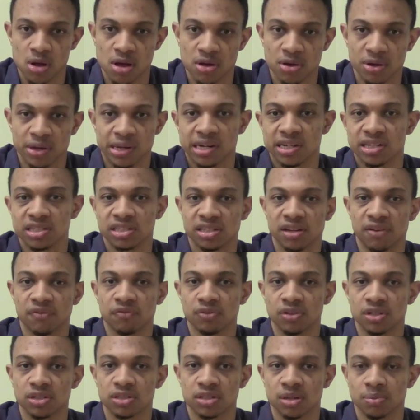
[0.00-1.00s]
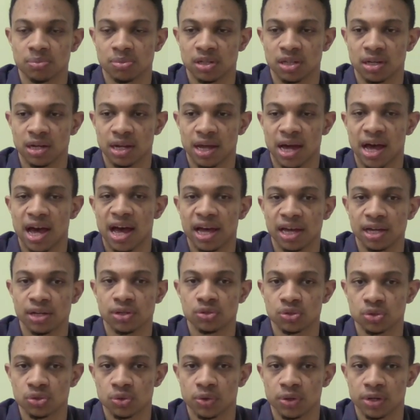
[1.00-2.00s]
And it's definitely something that I
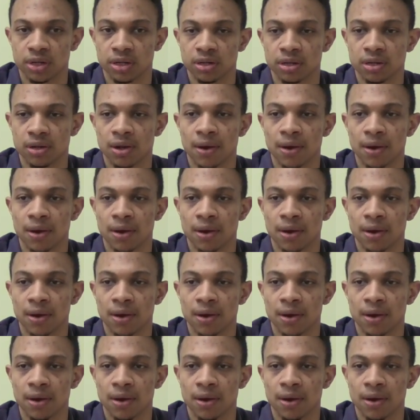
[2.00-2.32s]
enjoyed,